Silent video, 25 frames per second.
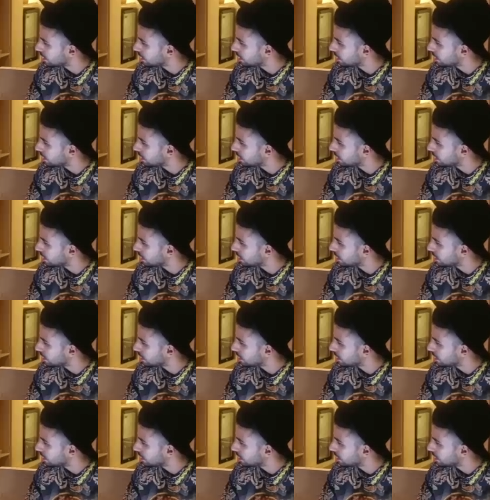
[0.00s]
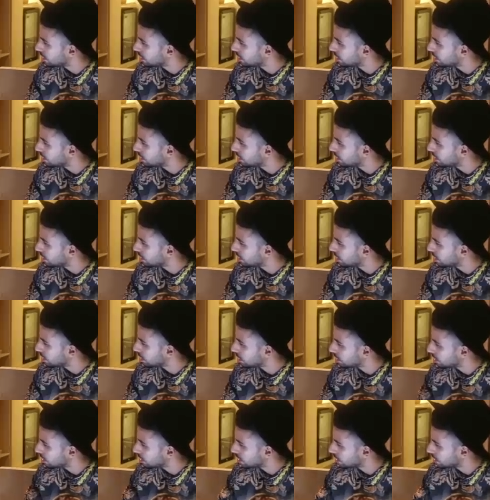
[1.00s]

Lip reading: No one is speaking in this clip.